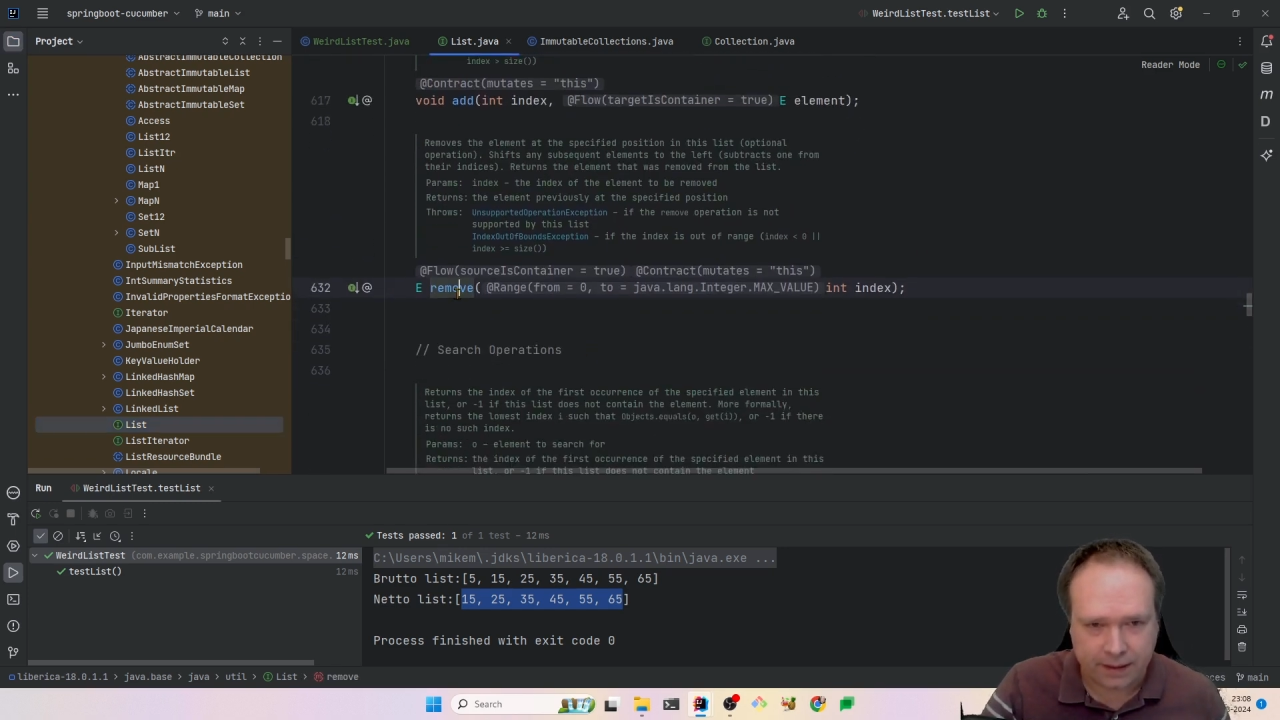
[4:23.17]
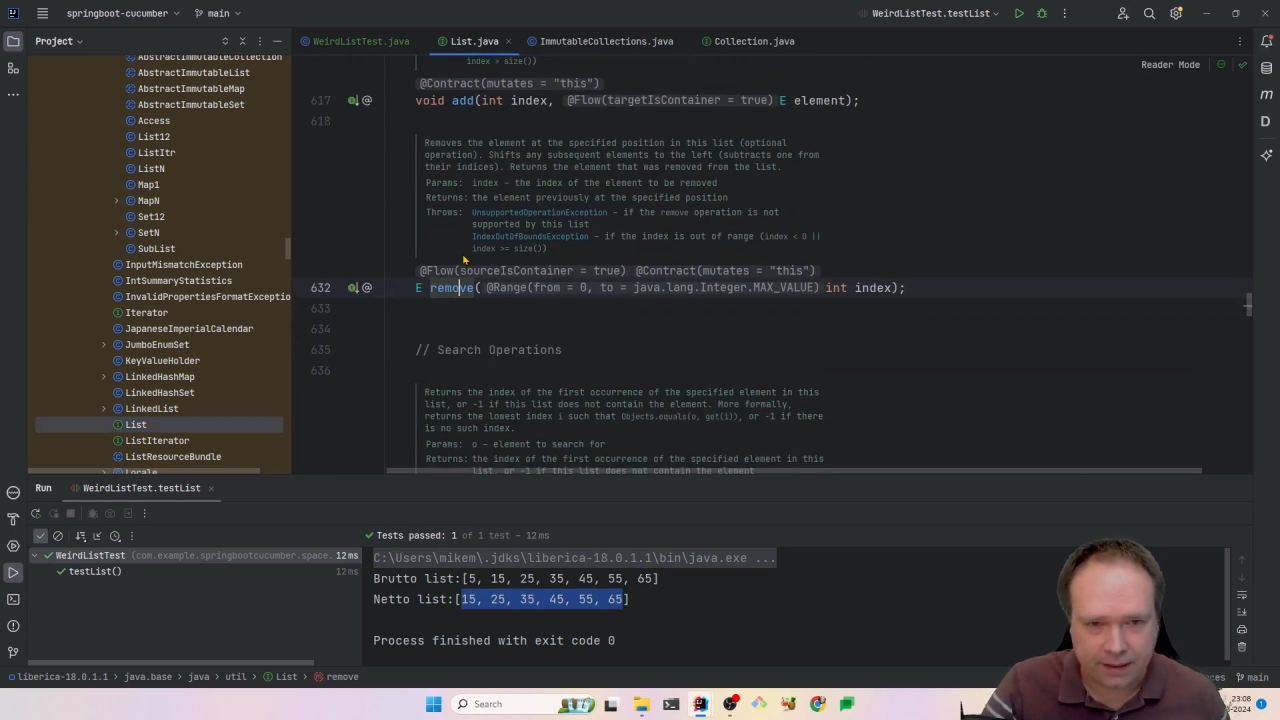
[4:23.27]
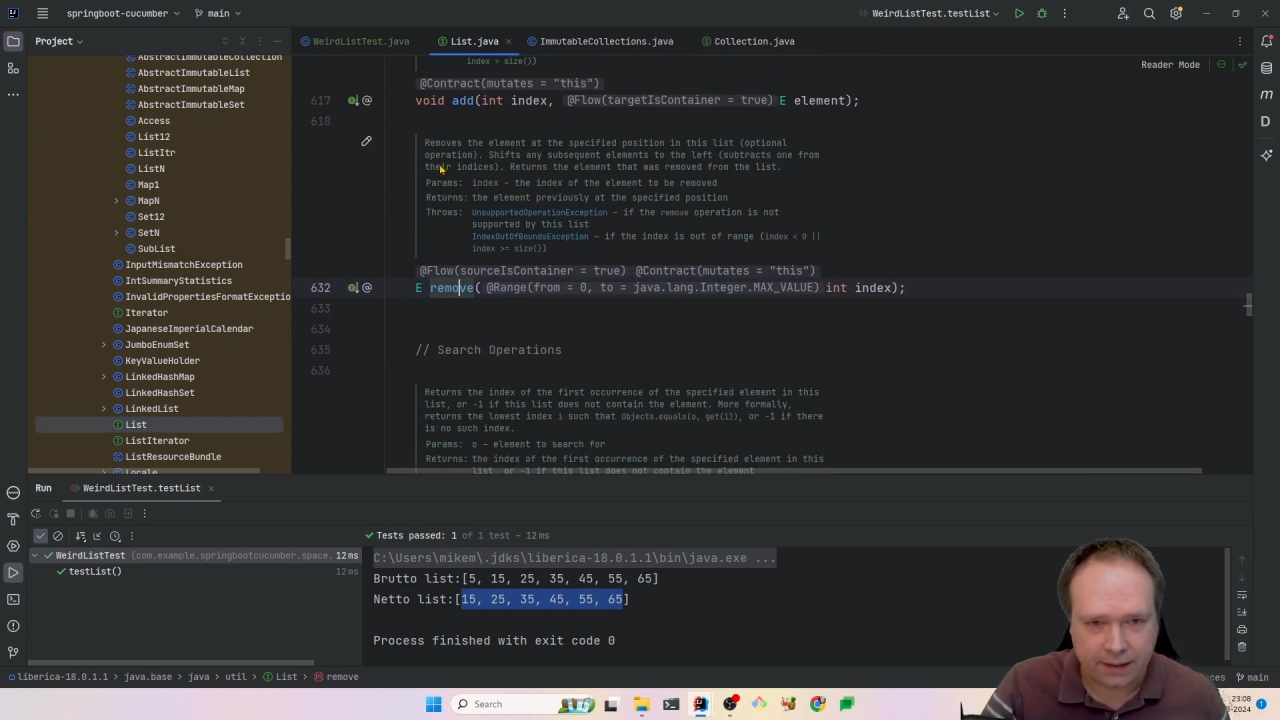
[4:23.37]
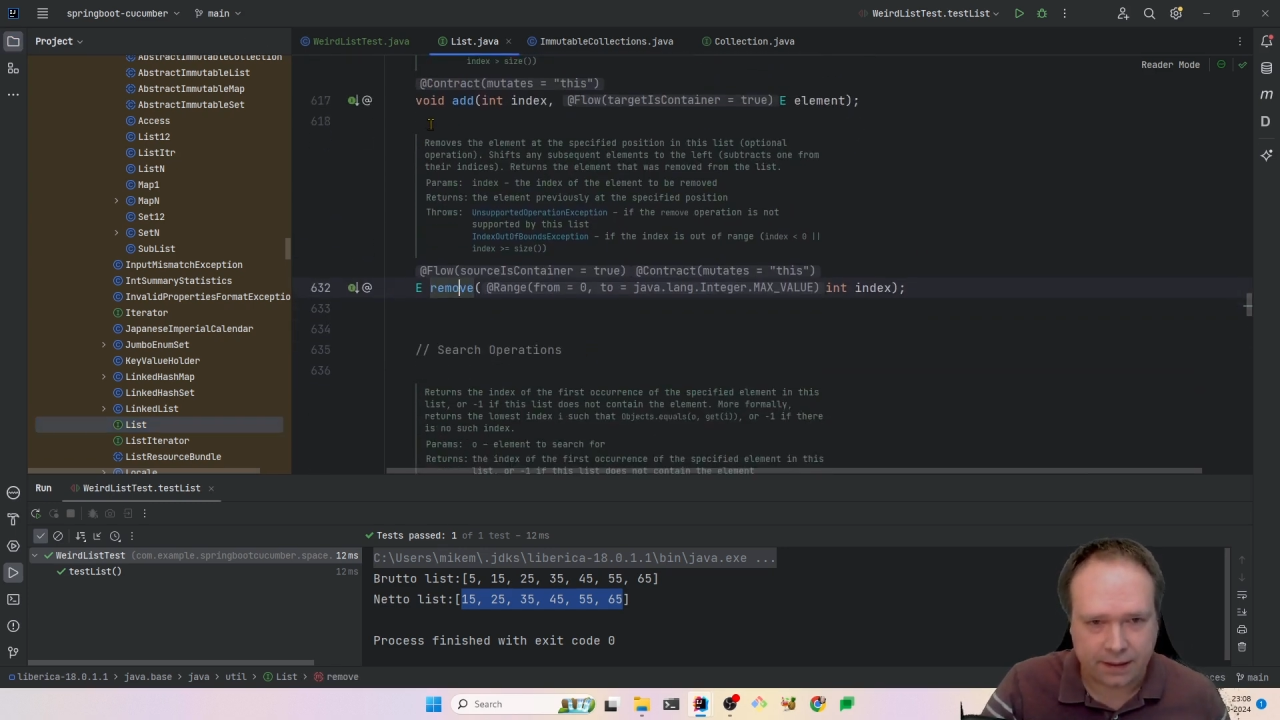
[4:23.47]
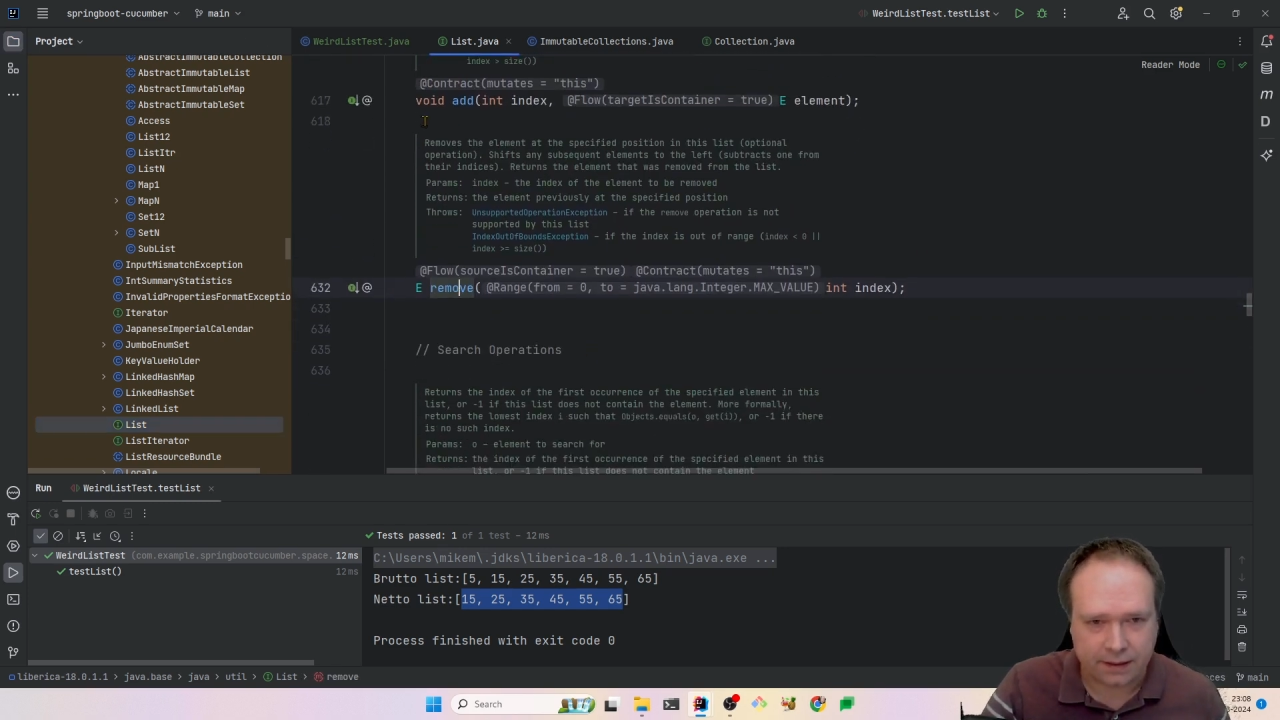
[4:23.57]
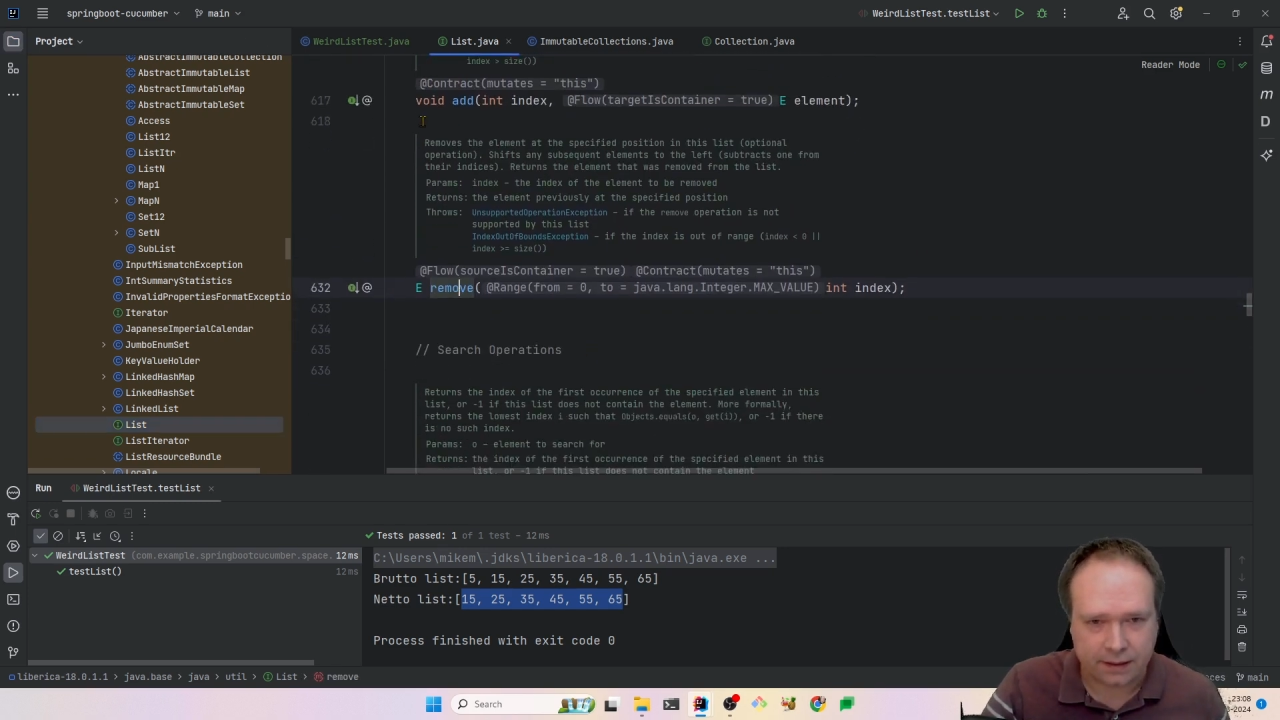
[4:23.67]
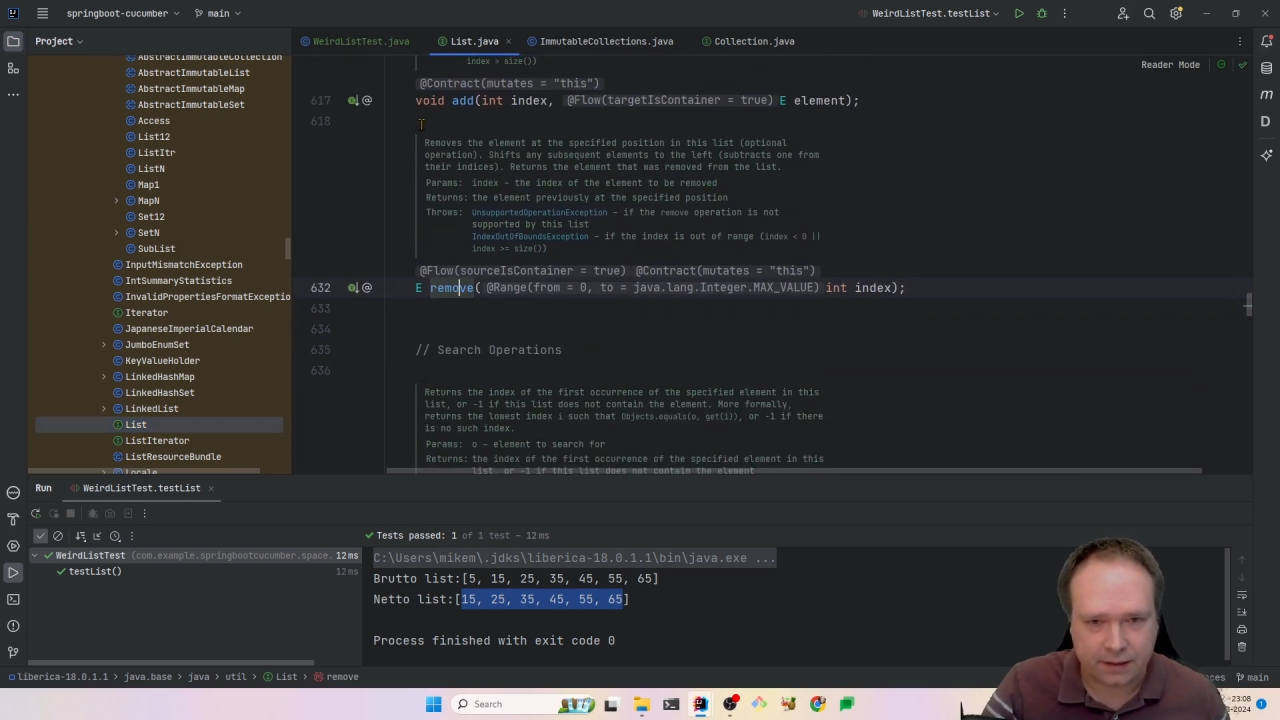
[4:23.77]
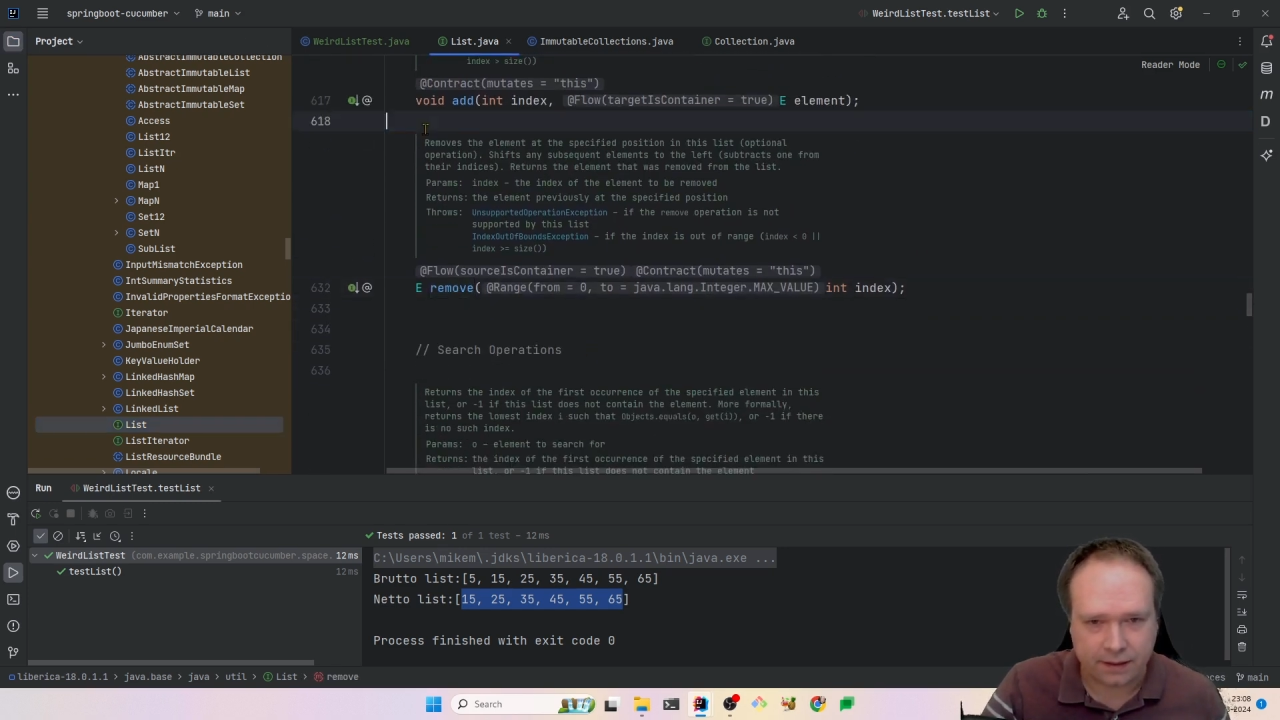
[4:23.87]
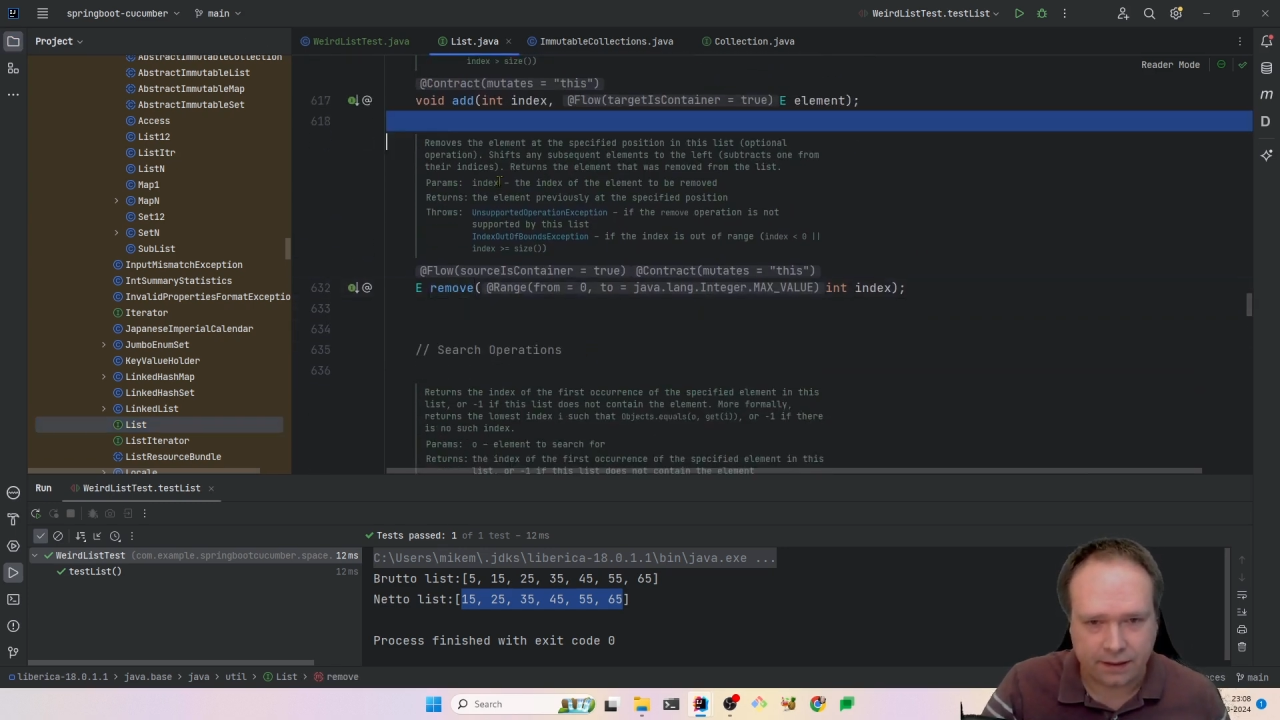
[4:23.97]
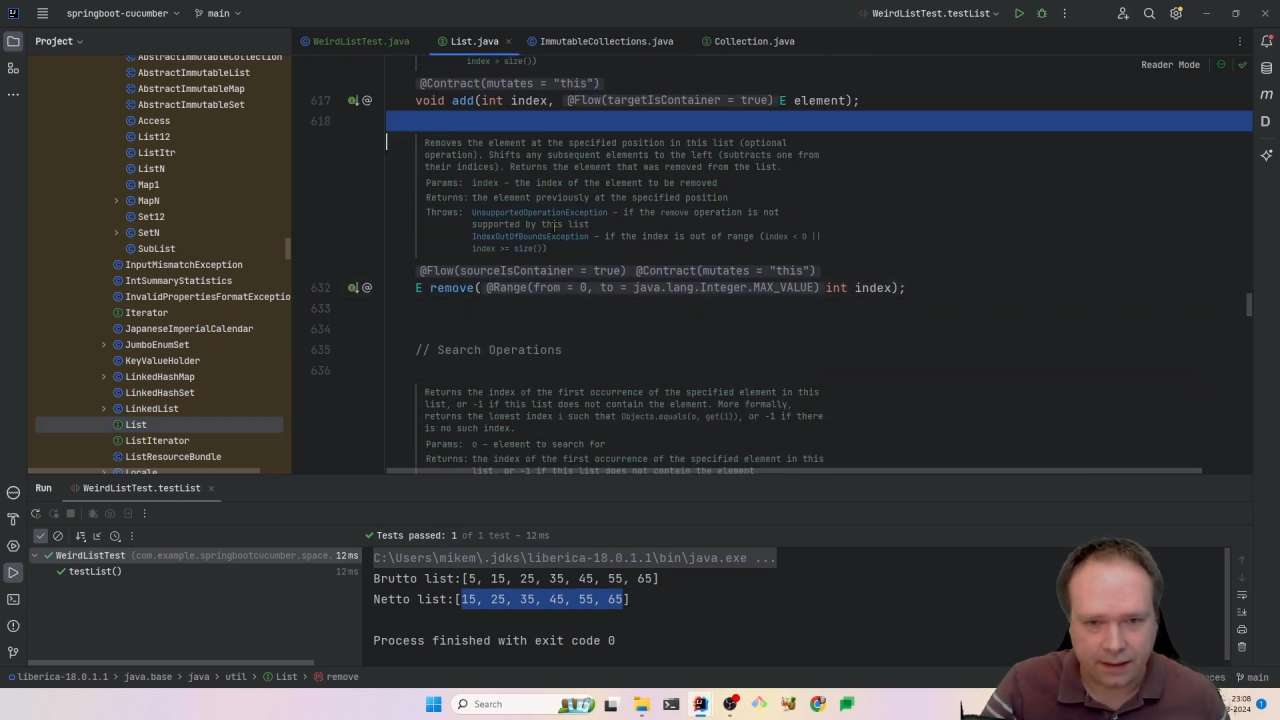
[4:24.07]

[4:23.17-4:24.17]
see this is uh,